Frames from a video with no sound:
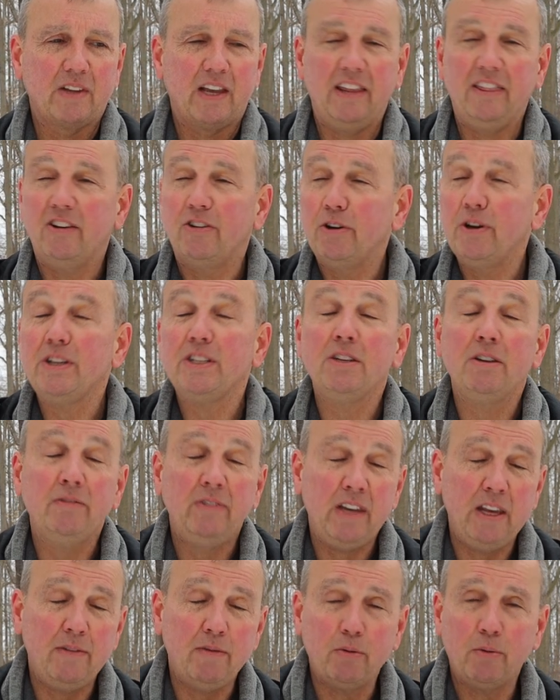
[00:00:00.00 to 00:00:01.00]
and there
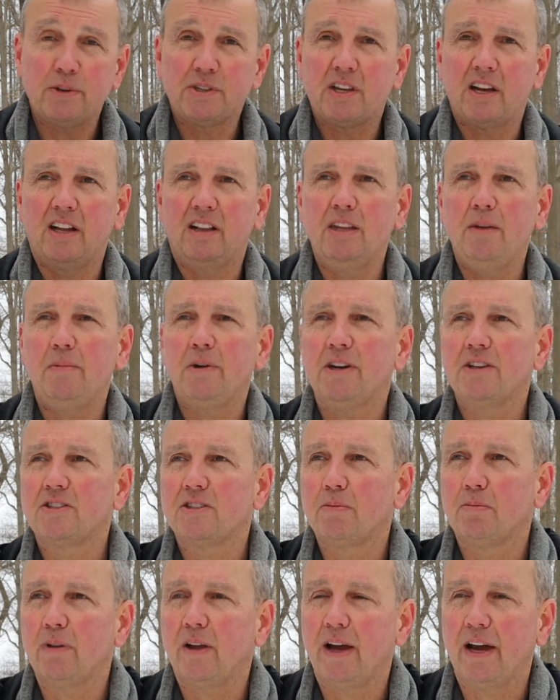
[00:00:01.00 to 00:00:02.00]
even was a limited
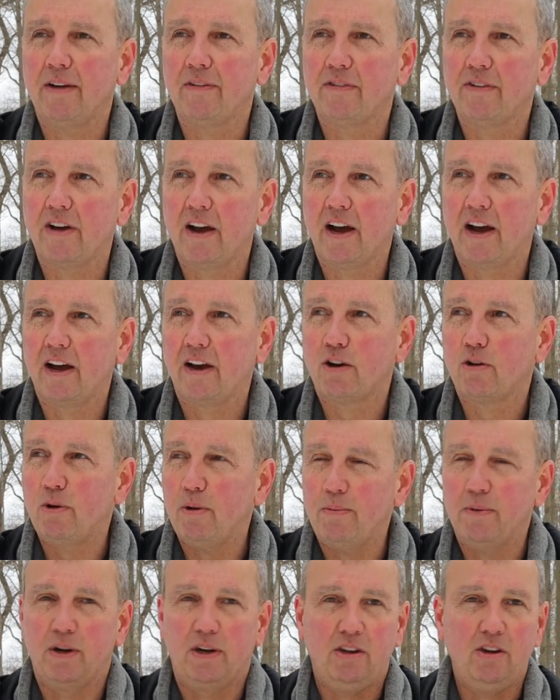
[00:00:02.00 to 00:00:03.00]
supply of uh,
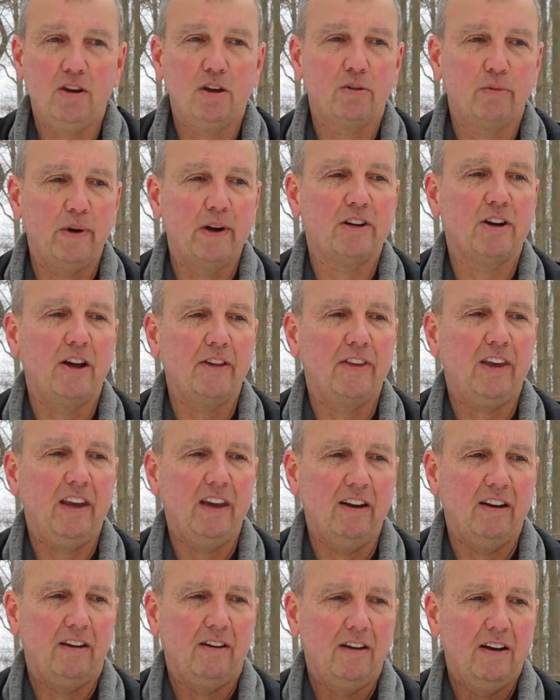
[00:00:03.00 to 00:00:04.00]
equipment you could rent on the
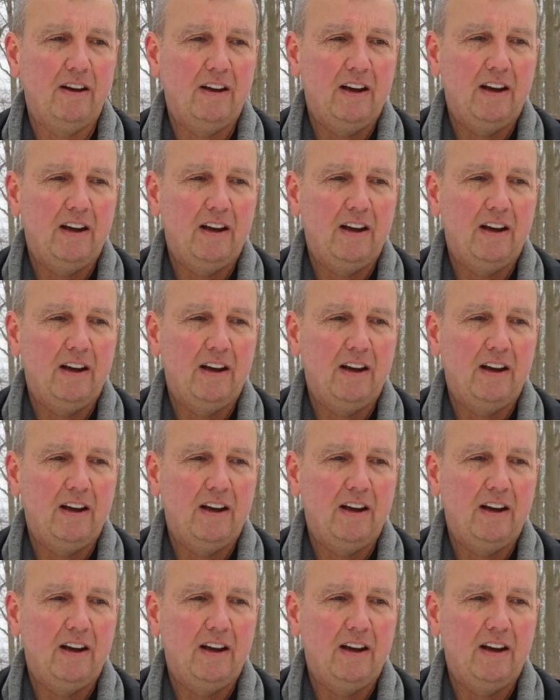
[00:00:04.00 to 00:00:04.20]
hill.